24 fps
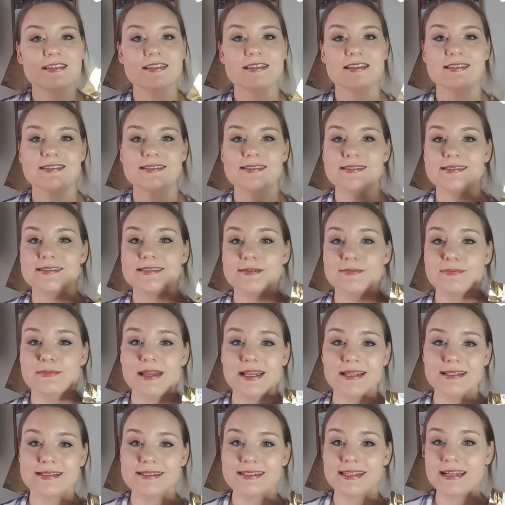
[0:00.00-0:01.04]
This is
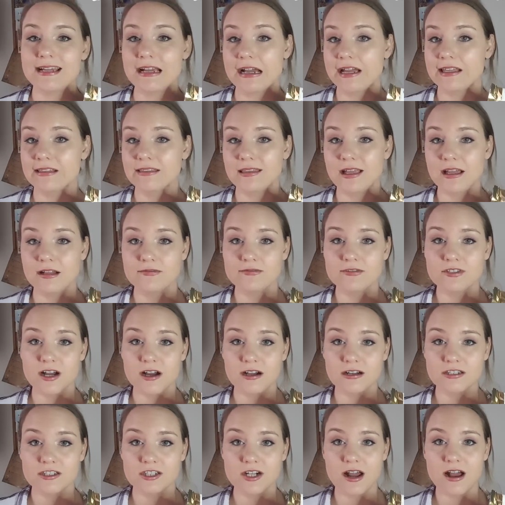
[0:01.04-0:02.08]
amazing. I love
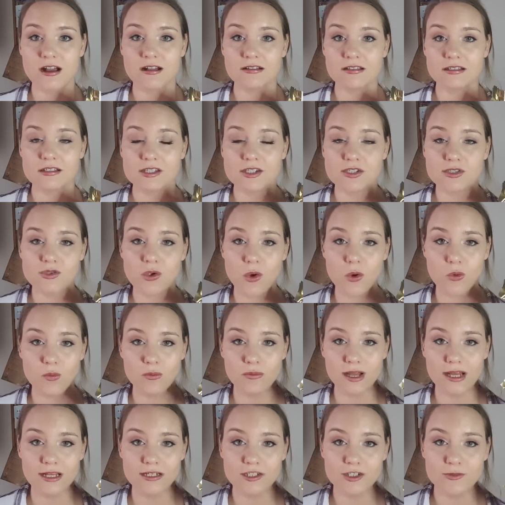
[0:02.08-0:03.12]
dark chocolate so
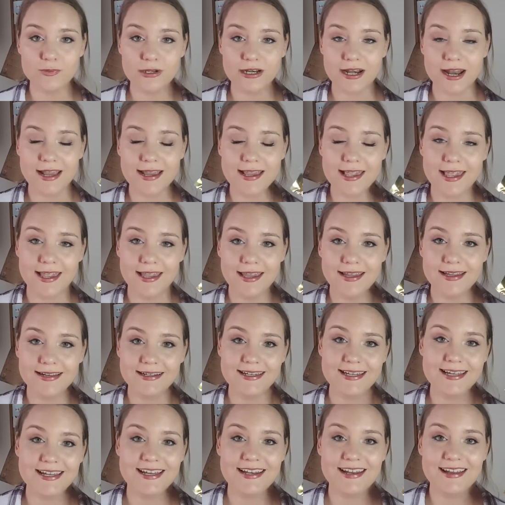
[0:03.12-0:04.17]
much, but I can't
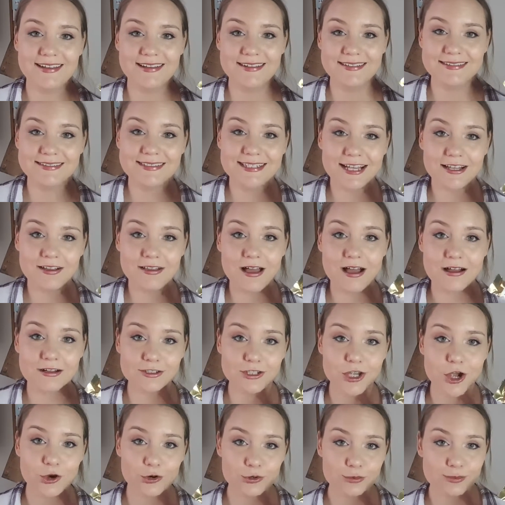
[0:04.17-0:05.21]
eat it until
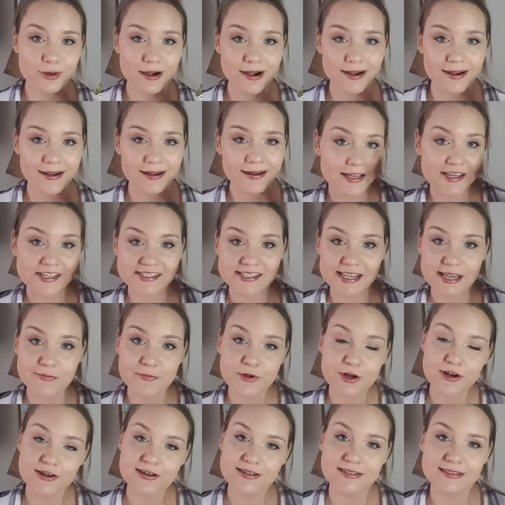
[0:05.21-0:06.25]
October because I'm
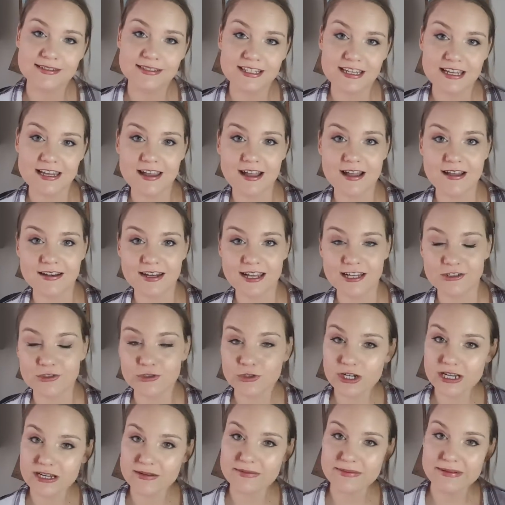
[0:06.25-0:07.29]
currently on a
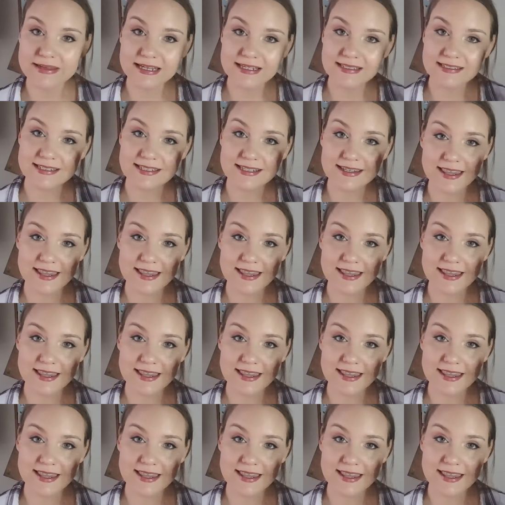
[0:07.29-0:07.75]
treatment